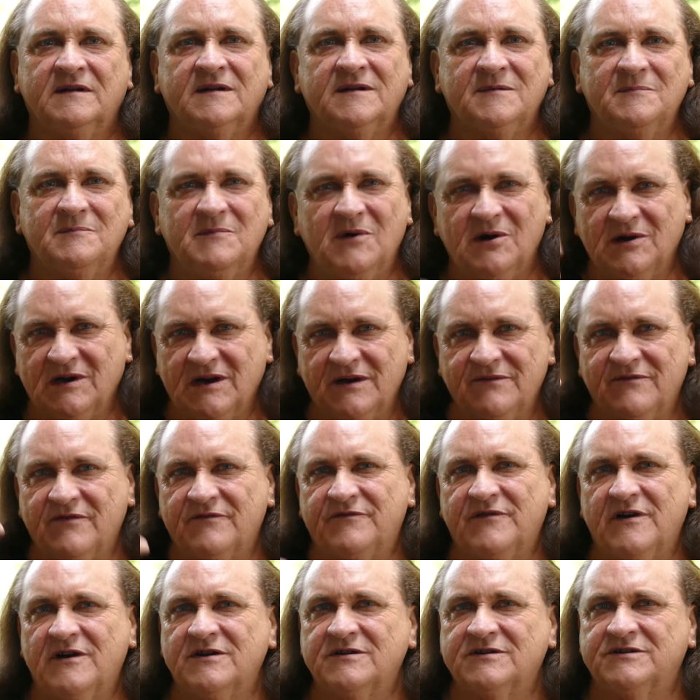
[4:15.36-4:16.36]
my liver
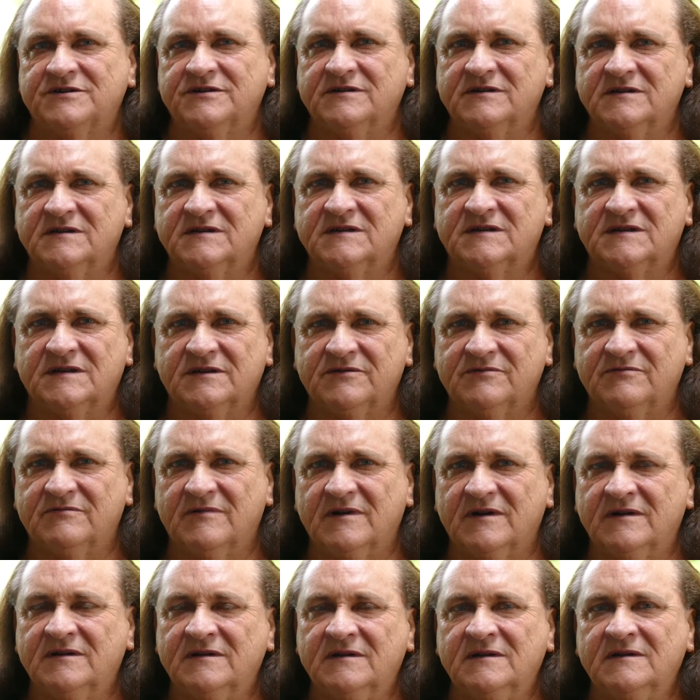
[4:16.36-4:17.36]
functions are
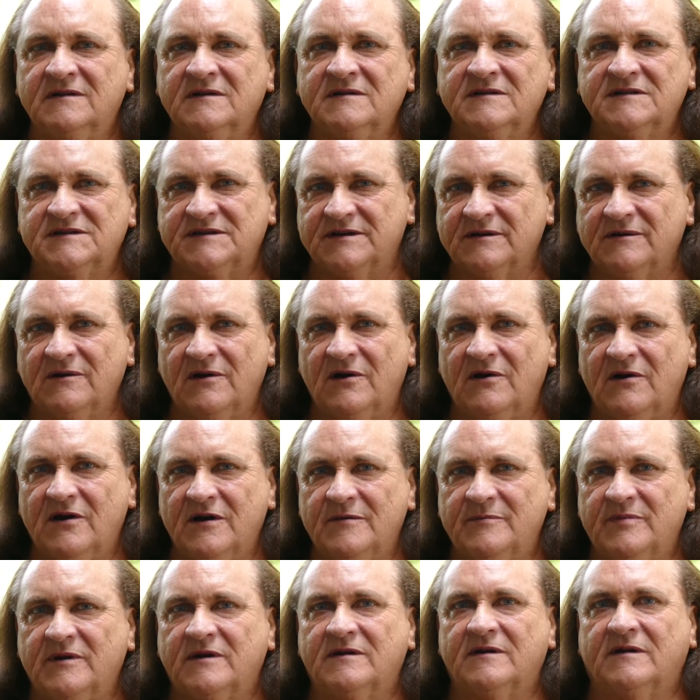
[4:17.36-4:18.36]
uh, still high,
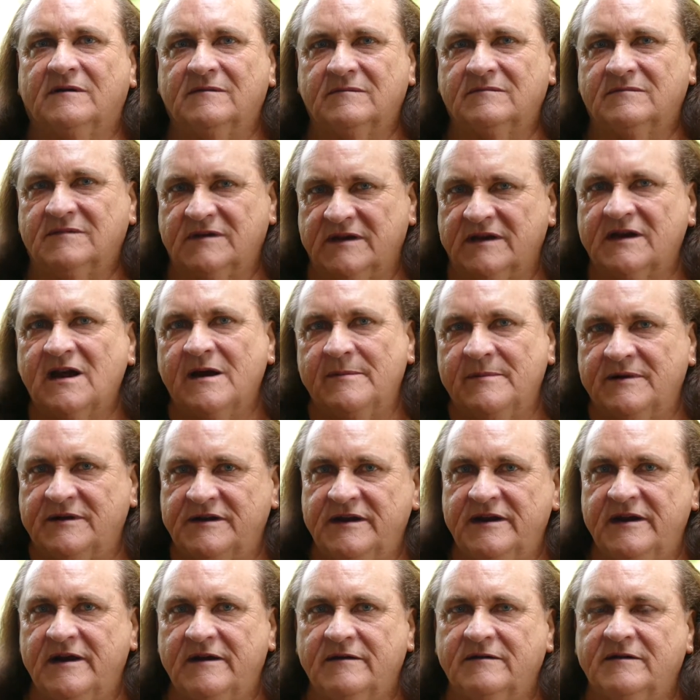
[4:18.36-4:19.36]
but they're coming
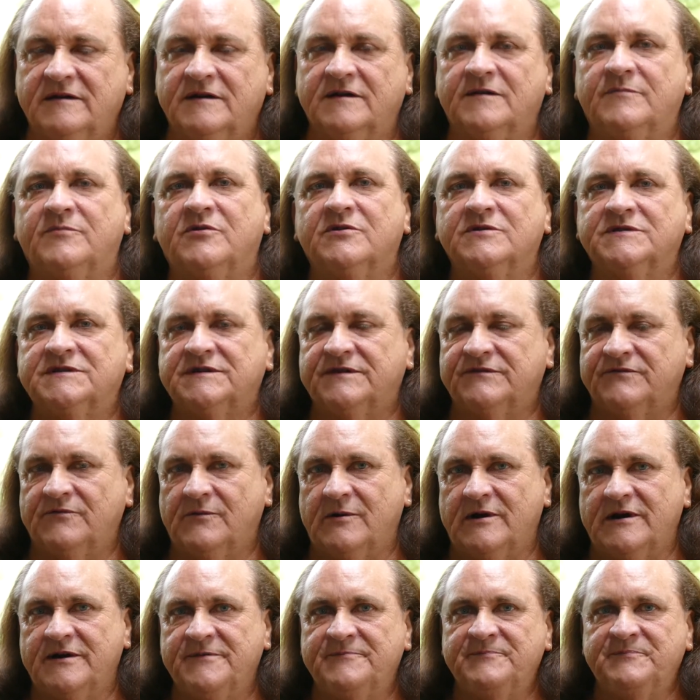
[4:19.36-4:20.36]
down in a positive
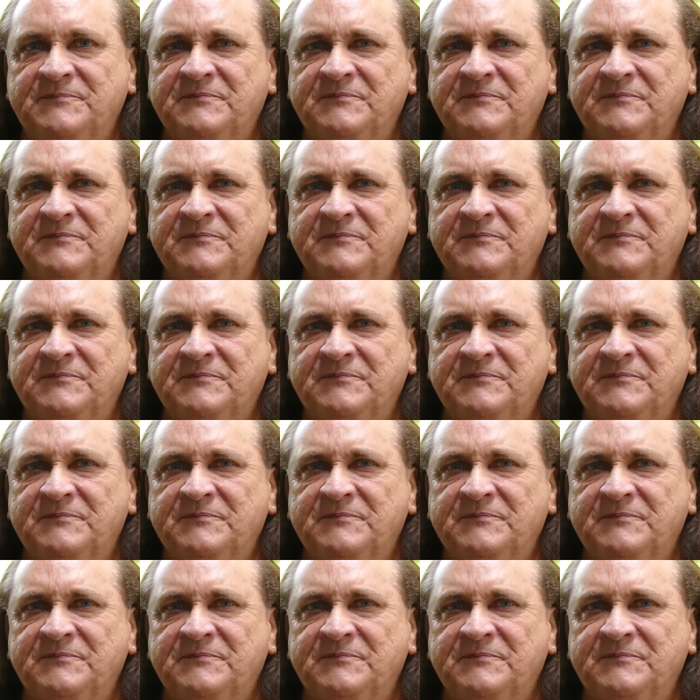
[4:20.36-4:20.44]
way.